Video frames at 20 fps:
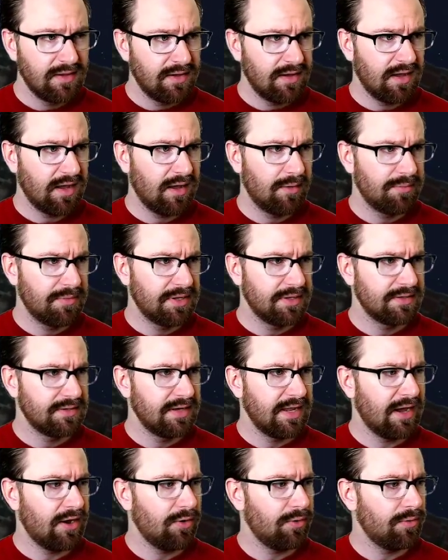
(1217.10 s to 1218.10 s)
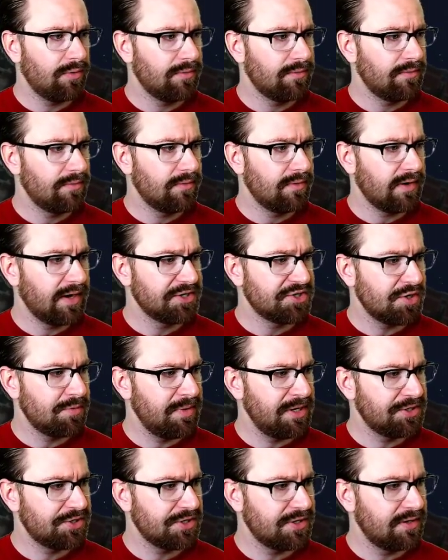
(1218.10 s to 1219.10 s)
Um, now, I should
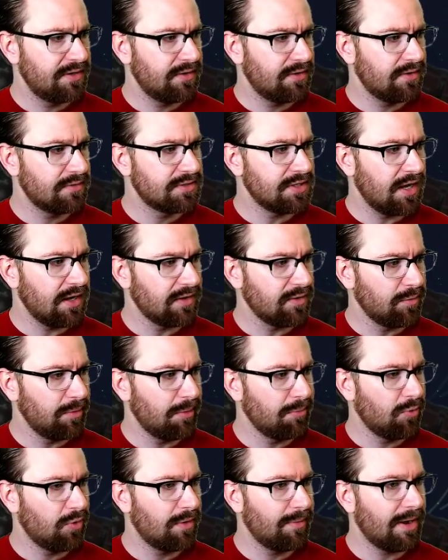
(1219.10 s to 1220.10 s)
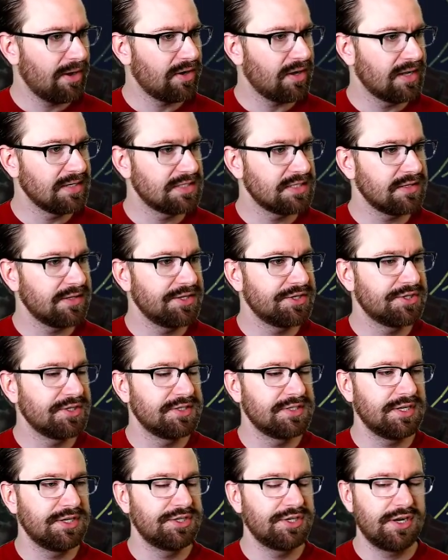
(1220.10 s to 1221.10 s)
mention or talk a little bit more about constellations
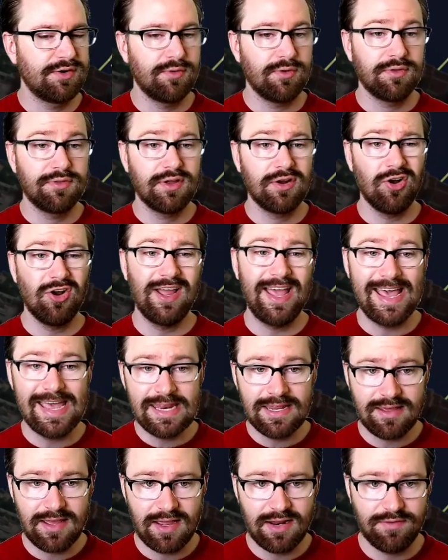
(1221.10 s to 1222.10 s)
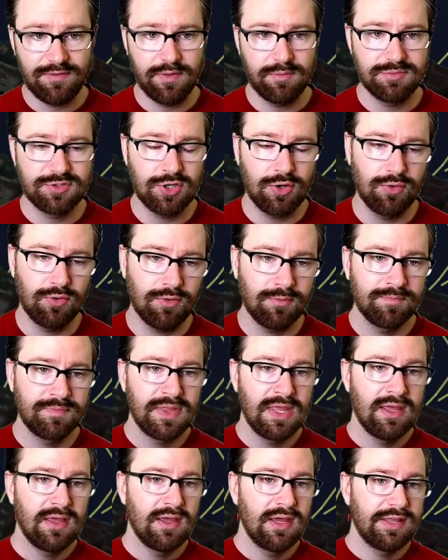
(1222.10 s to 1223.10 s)
in general. There are 88 of them total.
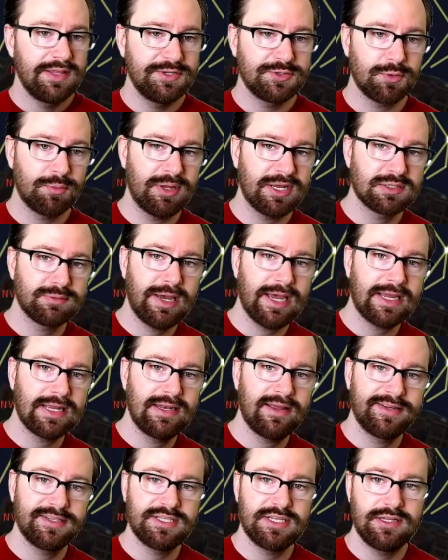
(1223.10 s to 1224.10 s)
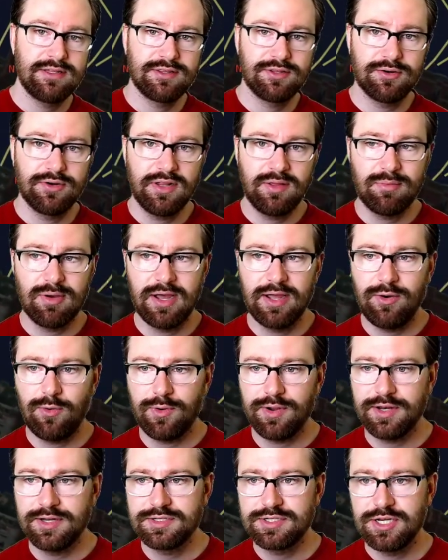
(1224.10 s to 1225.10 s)
These were picked back in 1930 by an
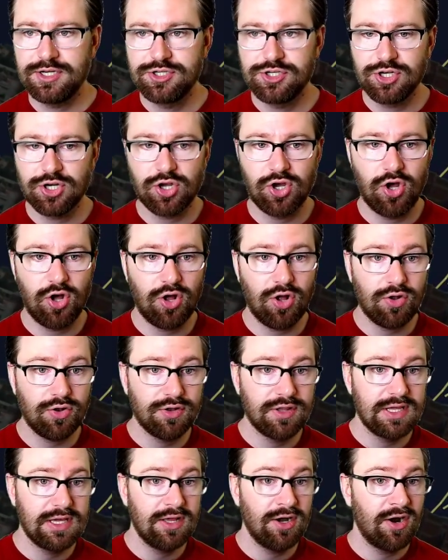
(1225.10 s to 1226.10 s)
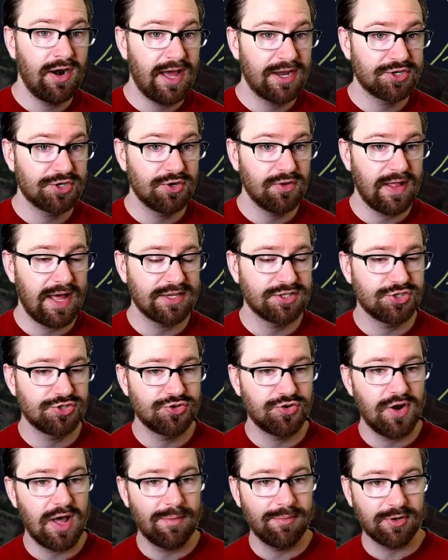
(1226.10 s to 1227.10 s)
organization called the International
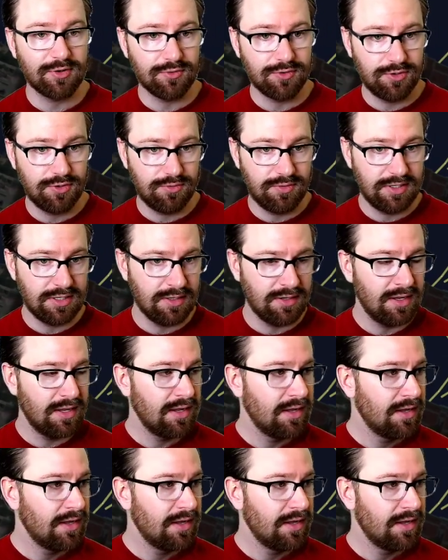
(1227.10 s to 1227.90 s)
Astronomical Union.